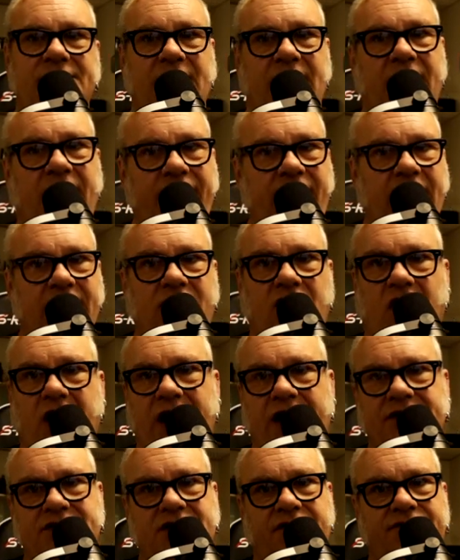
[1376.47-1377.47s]
And I've had
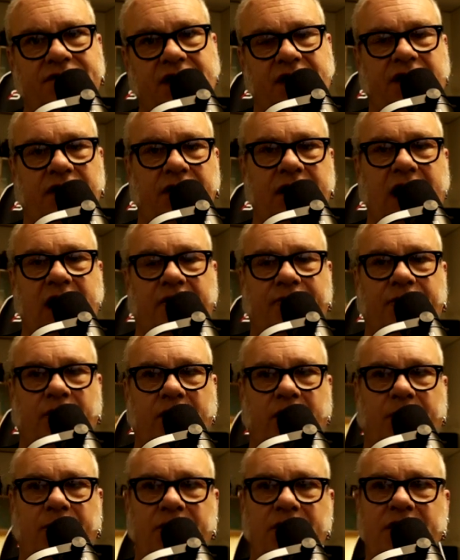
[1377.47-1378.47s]
clients that have taken it out for a
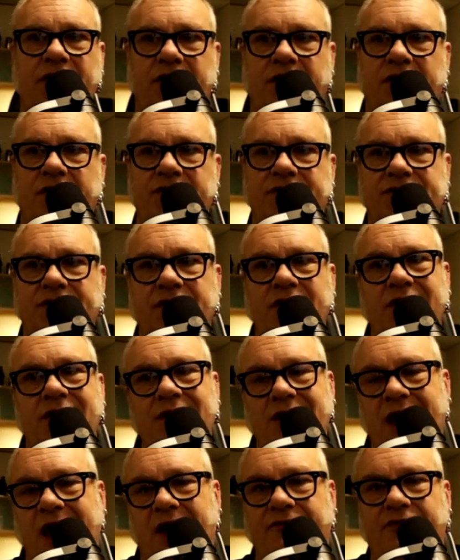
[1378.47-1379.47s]
couple years
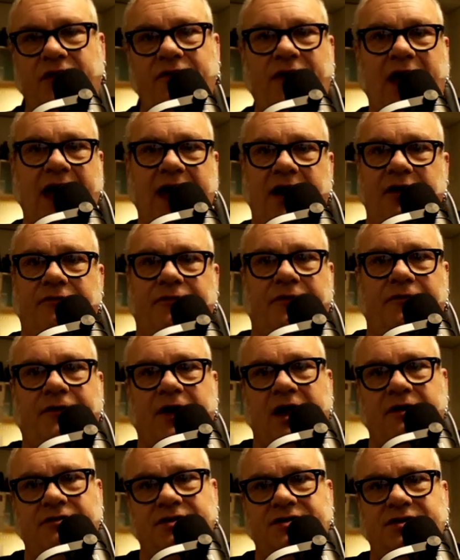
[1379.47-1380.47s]
after they've had it for
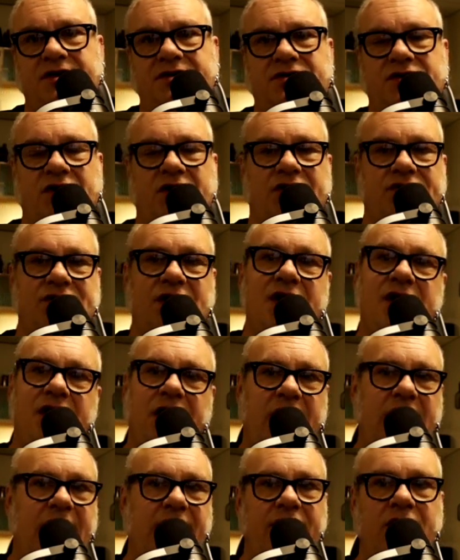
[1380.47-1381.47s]
five or six years
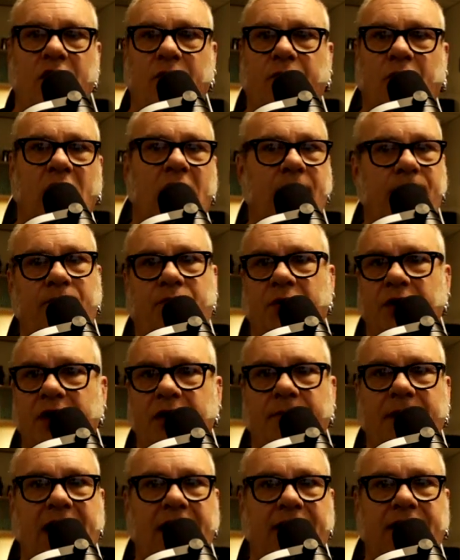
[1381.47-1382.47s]
and had no problem putting
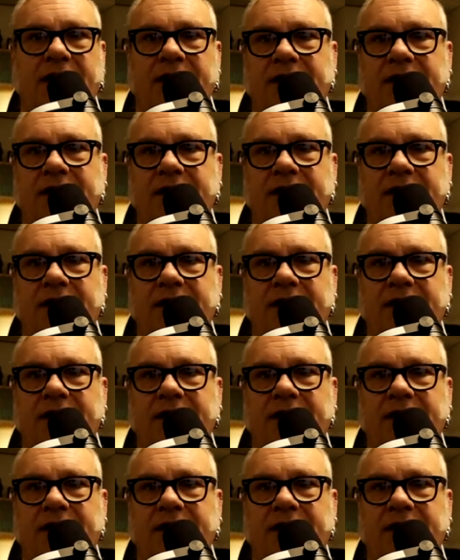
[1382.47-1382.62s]
it back